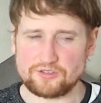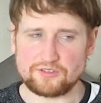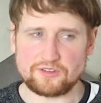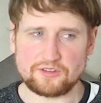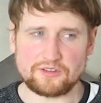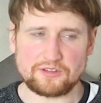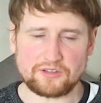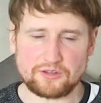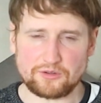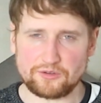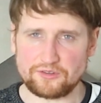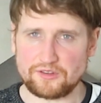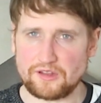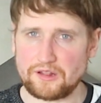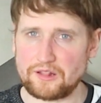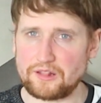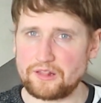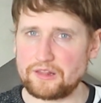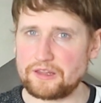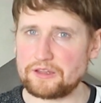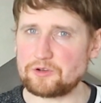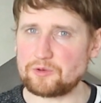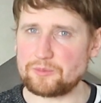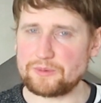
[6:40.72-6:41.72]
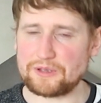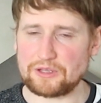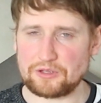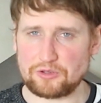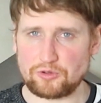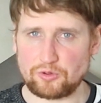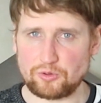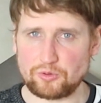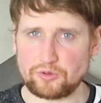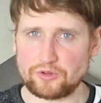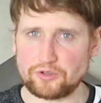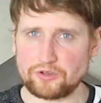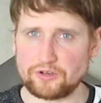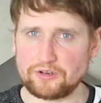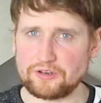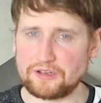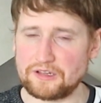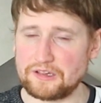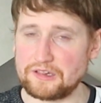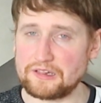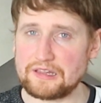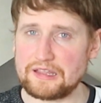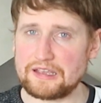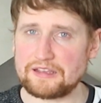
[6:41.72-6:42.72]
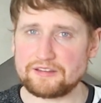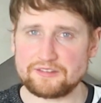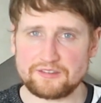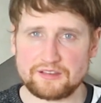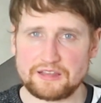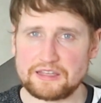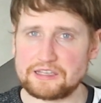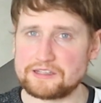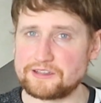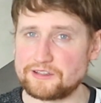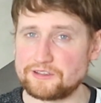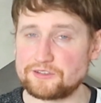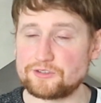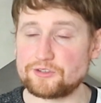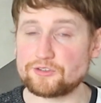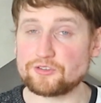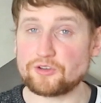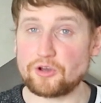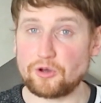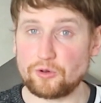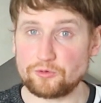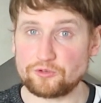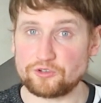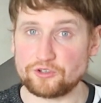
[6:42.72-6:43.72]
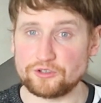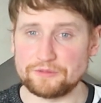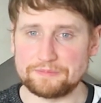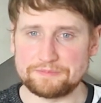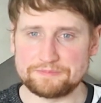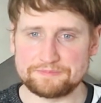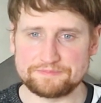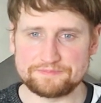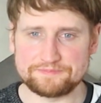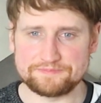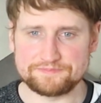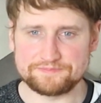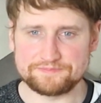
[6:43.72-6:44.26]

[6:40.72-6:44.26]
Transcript: just until it's a little bit cooler and less likely to scald you.